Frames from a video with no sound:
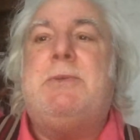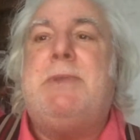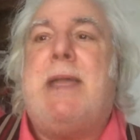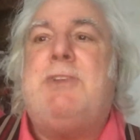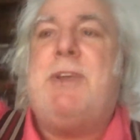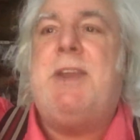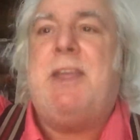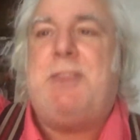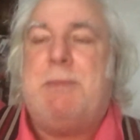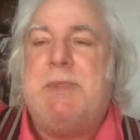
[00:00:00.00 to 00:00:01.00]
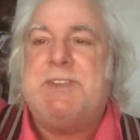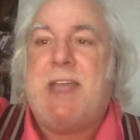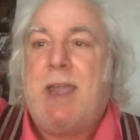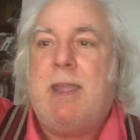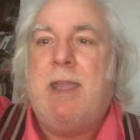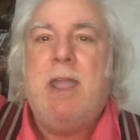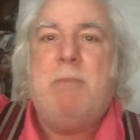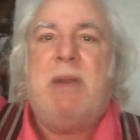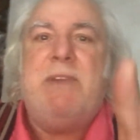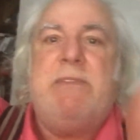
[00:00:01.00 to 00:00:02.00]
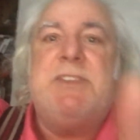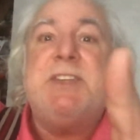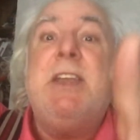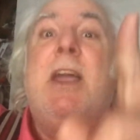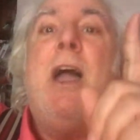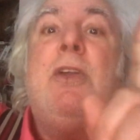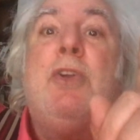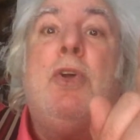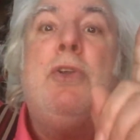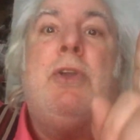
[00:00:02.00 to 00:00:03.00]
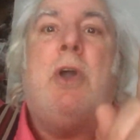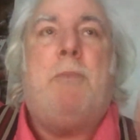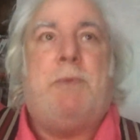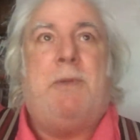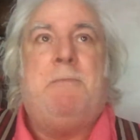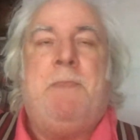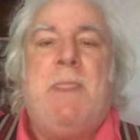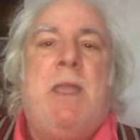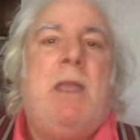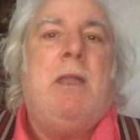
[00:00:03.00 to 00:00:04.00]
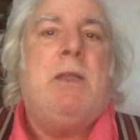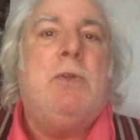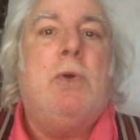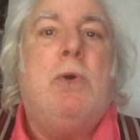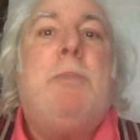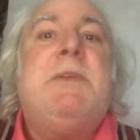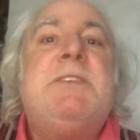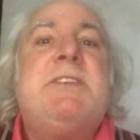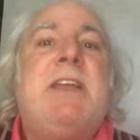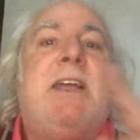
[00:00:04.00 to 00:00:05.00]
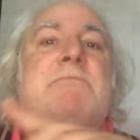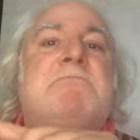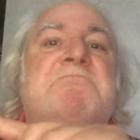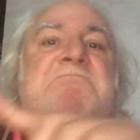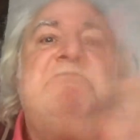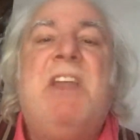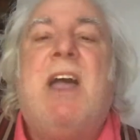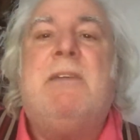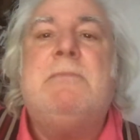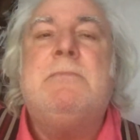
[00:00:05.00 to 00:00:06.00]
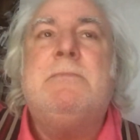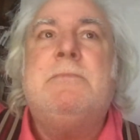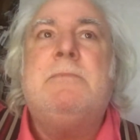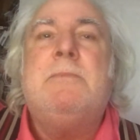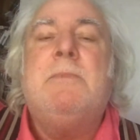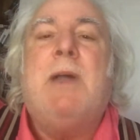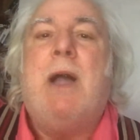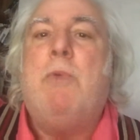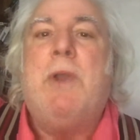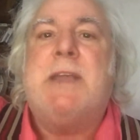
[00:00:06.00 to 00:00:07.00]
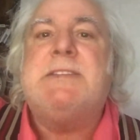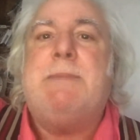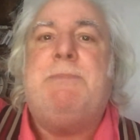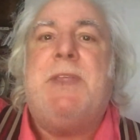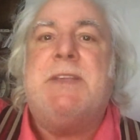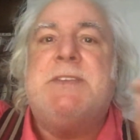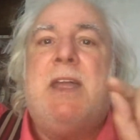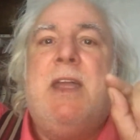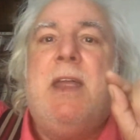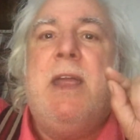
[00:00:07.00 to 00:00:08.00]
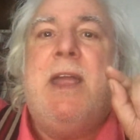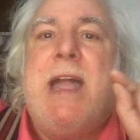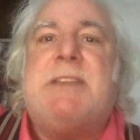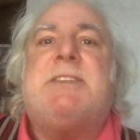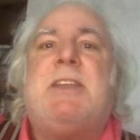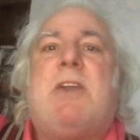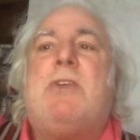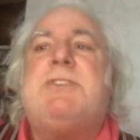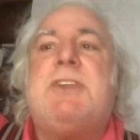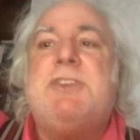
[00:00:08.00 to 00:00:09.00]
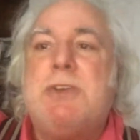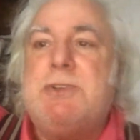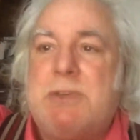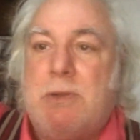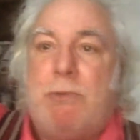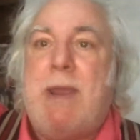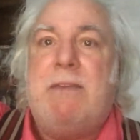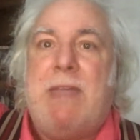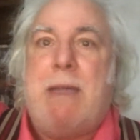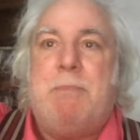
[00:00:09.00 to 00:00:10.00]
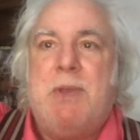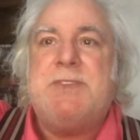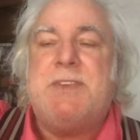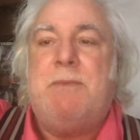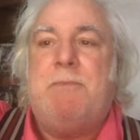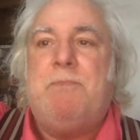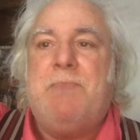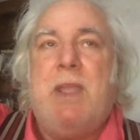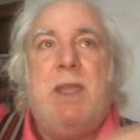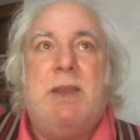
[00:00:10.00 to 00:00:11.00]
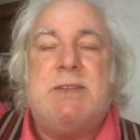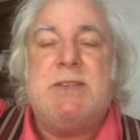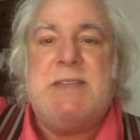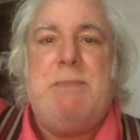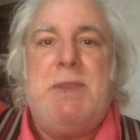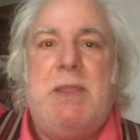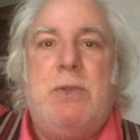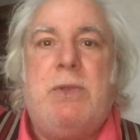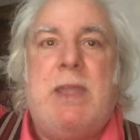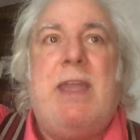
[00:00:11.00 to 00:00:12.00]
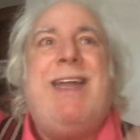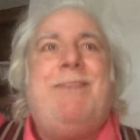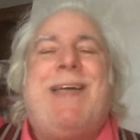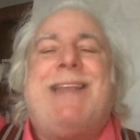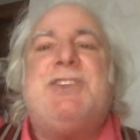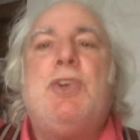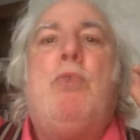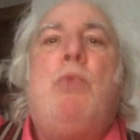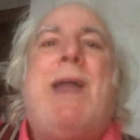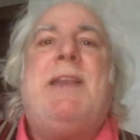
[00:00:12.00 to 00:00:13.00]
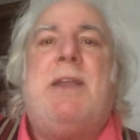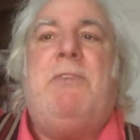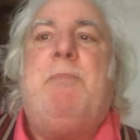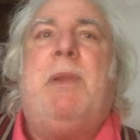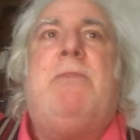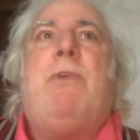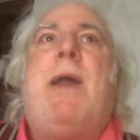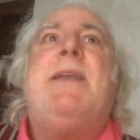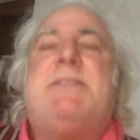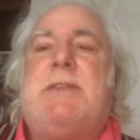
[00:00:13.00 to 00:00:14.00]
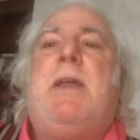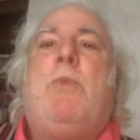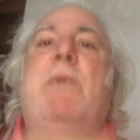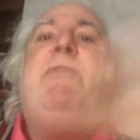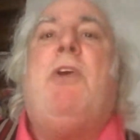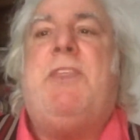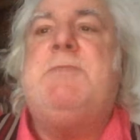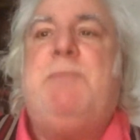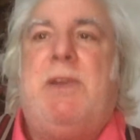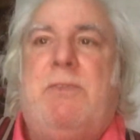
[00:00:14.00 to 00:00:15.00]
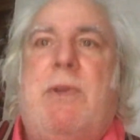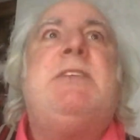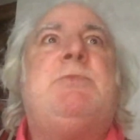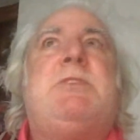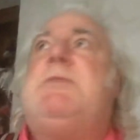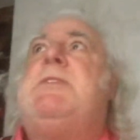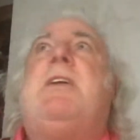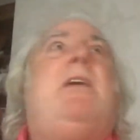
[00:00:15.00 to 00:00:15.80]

doing that and trying to get them the sack. But I've never seen a good cop go up and say, nah, I won't accept this. That's the constitutional right of that person. And it's the same in the UK. That's your right of the Bill of Rights. We've got this Bill of Rights, which is